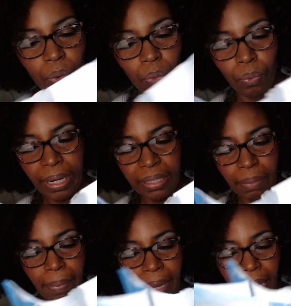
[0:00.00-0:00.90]

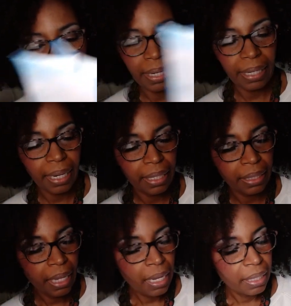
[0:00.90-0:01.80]
recipe, and again,
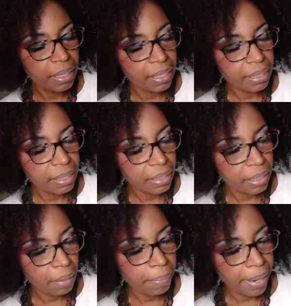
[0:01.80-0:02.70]
this is
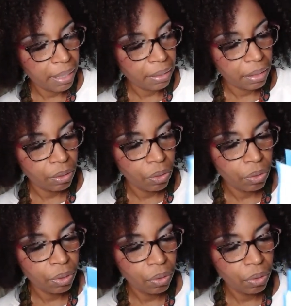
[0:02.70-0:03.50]
compared to